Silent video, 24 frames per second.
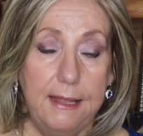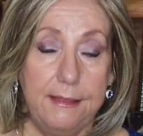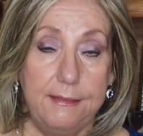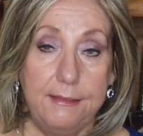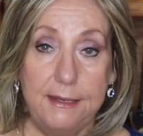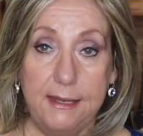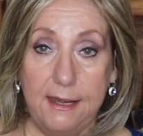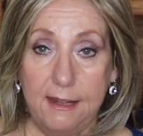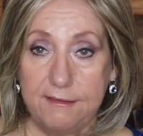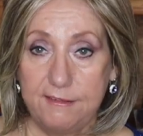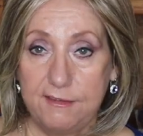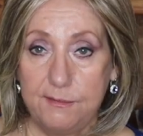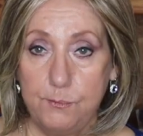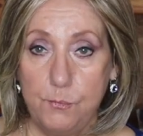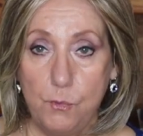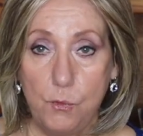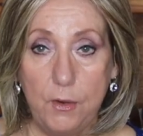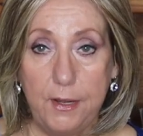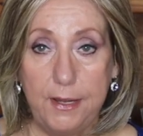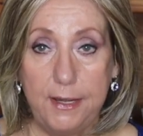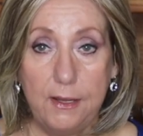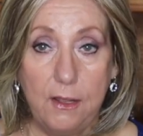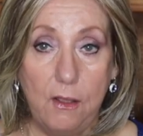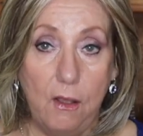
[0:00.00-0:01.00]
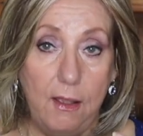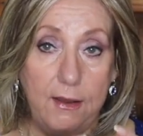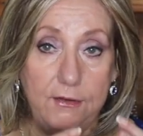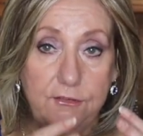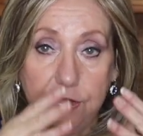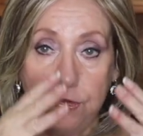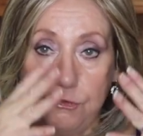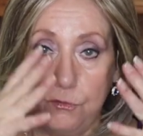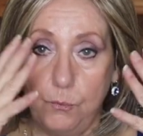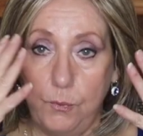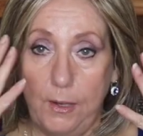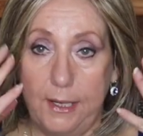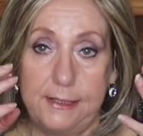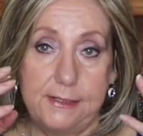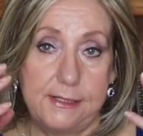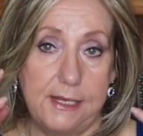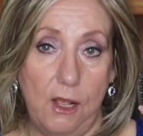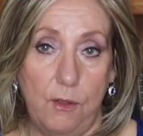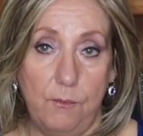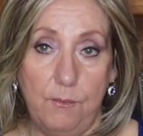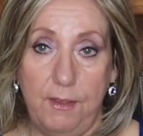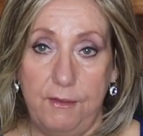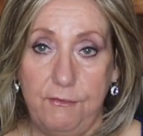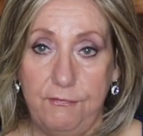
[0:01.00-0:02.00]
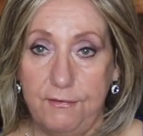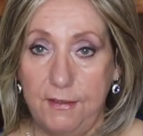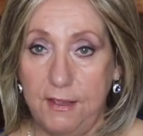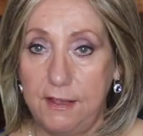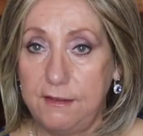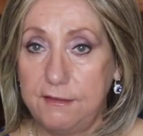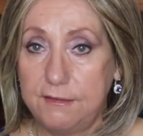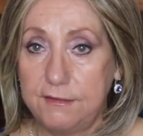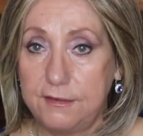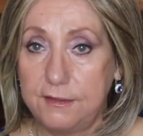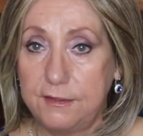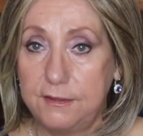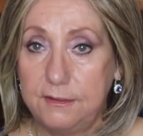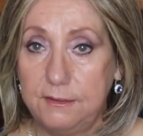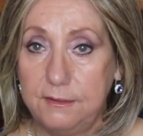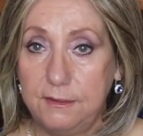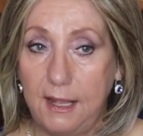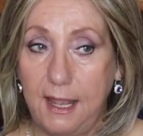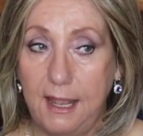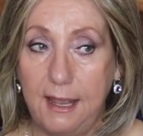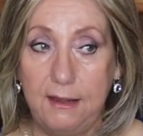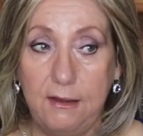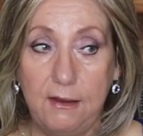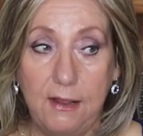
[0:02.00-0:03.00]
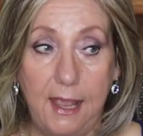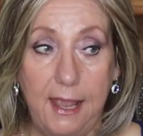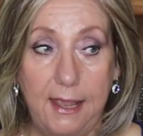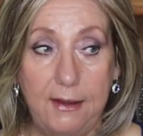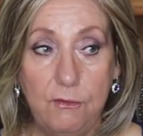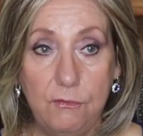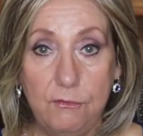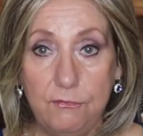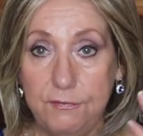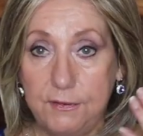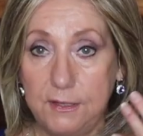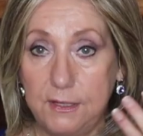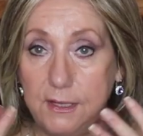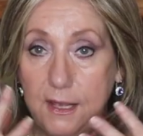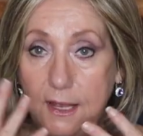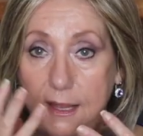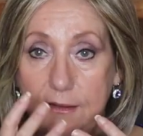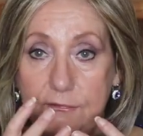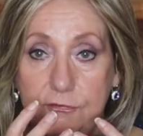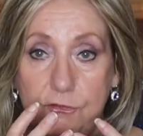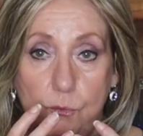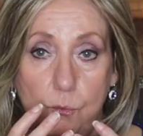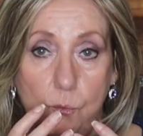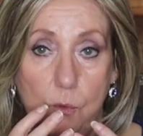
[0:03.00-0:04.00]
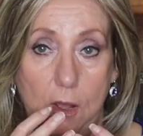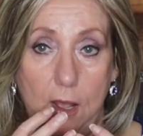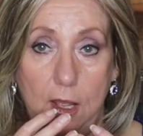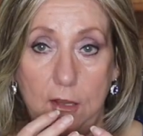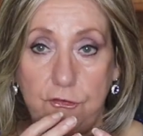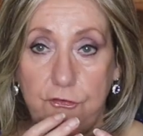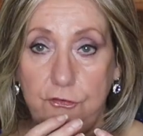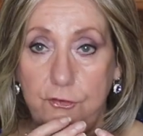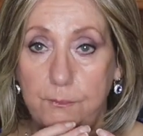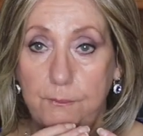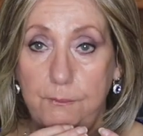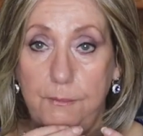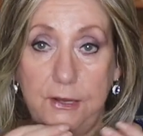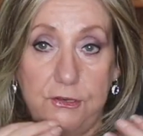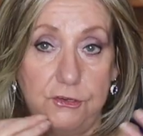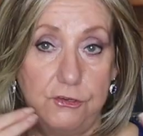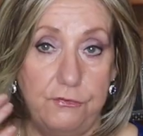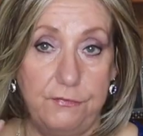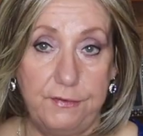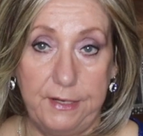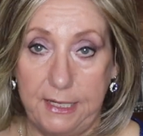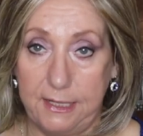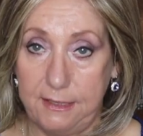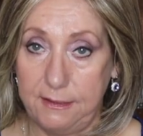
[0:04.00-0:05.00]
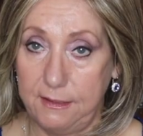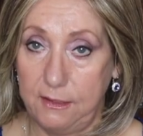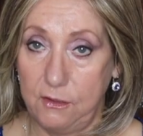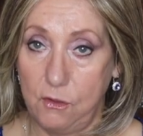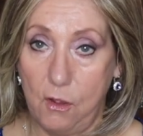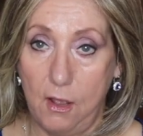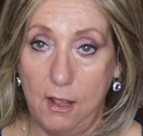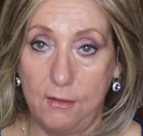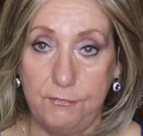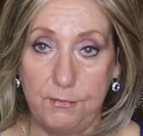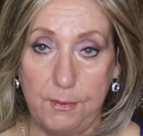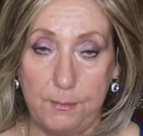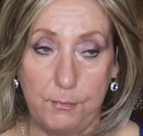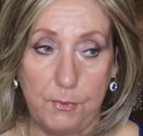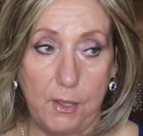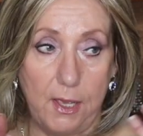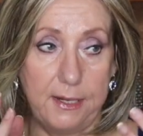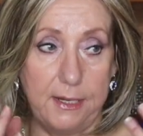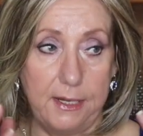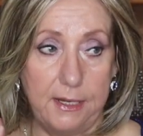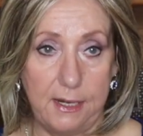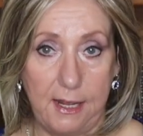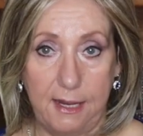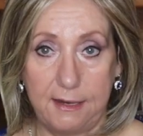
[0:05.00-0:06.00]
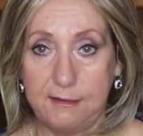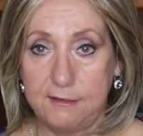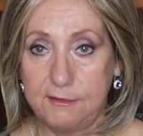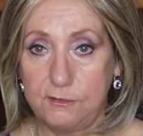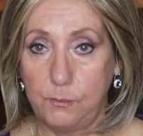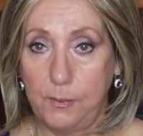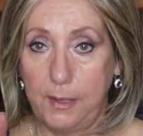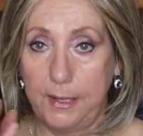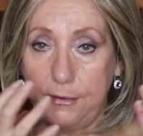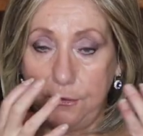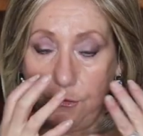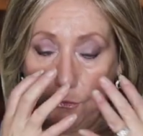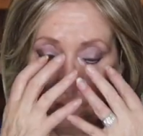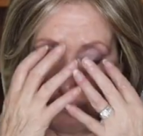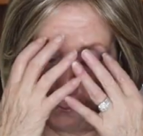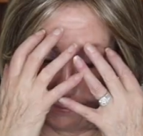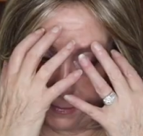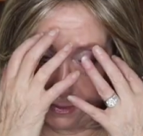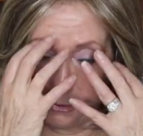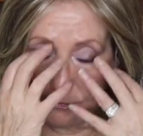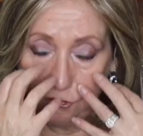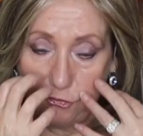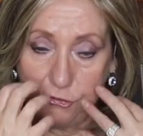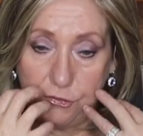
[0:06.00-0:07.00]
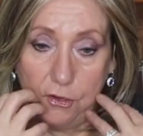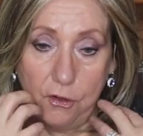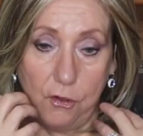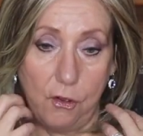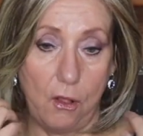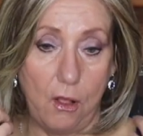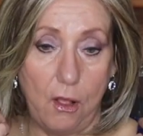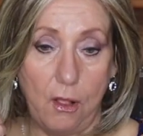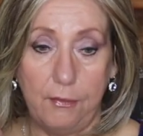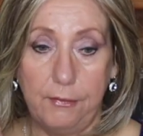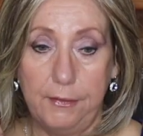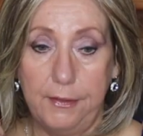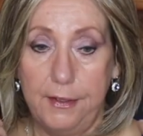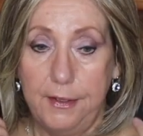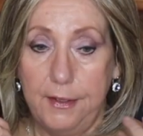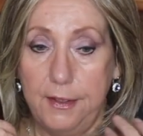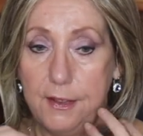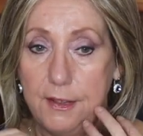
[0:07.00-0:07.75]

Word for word: The next morning, I just wet down my face. I, I don't feel I have to wash much of anything off. I'm not a night sweater much at all.